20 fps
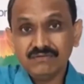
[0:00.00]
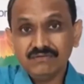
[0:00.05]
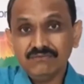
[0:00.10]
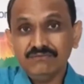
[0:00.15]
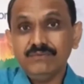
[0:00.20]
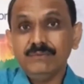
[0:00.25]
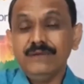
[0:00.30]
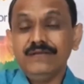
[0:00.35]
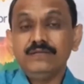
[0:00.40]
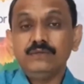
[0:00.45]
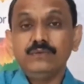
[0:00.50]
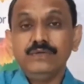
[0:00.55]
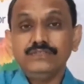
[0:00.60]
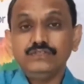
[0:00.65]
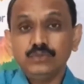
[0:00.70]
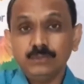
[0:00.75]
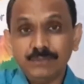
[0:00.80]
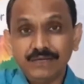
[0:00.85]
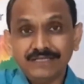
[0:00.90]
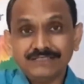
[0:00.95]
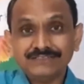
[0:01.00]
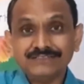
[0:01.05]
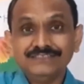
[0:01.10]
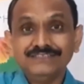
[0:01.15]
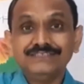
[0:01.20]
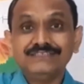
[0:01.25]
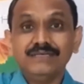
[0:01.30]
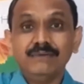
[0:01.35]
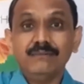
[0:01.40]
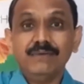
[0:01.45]
We might do
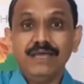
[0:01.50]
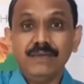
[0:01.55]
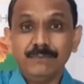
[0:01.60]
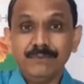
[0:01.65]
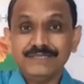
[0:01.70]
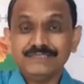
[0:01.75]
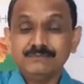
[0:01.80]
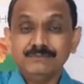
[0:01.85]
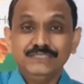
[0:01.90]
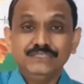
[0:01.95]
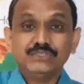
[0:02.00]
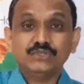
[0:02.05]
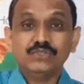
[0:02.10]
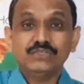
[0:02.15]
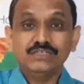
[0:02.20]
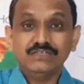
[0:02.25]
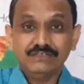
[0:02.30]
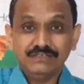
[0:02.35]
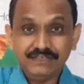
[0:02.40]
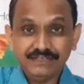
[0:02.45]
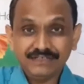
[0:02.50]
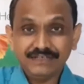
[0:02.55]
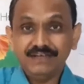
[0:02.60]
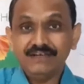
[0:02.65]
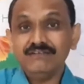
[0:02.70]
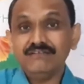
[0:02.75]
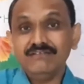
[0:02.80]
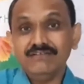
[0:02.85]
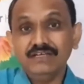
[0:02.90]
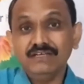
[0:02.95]
angioplasties and bypass based on the
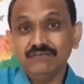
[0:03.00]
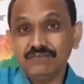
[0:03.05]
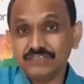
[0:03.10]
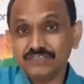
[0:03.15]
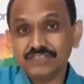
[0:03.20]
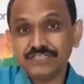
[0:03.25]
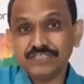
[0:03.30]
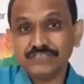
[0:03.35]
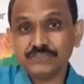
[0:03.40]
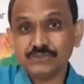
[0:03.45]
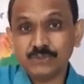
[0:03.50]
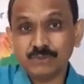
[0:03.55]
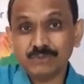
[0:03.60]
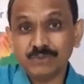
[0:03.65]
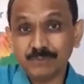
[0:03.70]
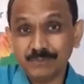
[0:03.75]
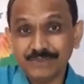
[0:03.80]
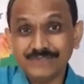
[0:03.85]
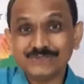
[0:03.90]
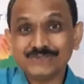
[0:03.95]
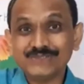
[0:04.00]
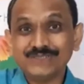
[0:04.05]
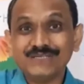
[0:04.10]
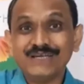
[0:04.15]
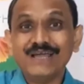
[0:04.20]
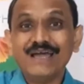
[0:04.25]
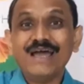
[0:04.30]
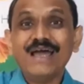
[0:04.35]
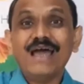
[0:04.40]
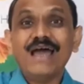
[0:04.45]
detailed investigation of the patient,
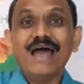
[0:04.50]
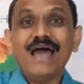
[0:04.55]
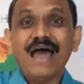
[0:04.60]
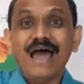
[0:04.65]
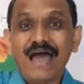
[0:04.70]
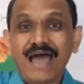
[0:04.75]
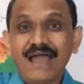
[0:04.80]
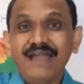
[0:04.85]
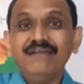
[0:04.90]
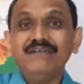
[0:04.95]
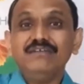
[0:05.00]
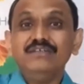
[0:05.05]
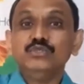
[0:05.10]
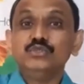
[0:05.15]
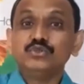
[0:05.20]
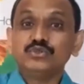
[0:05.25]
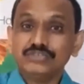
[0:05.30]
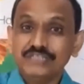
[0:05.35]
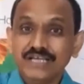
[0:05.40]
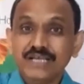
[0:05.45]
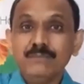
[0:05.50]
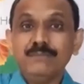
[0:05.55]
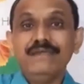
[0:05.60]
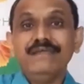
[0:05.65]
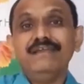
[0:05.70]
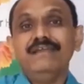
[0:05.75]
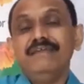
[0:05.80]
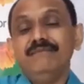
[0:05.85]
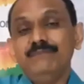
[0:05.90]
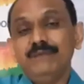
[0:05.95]
and you still
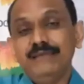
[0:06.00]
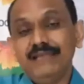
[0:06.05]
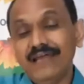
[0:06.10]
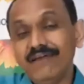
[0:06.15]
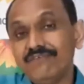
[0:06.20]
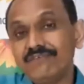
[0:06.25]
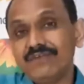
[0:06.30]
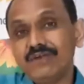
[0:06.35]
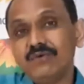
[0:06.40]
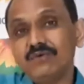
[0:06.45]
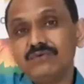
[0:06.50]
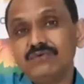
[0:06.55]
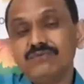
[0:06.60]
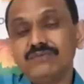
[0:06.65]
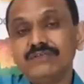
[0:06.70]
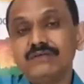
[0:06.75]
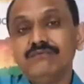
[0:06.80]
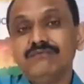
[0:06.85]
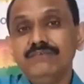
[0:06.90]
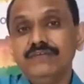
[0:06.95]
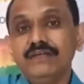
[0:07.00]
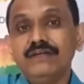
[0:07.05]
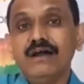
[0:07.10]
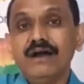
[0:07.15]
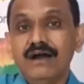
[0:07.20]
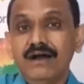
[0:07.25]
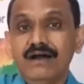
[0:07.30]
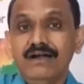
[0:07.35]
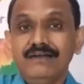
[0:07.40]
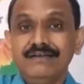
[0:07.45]
may be left out with a weak
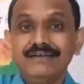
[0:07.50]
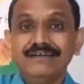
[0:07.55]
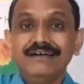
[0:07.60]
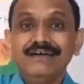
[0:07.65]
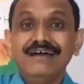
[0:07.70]
heart.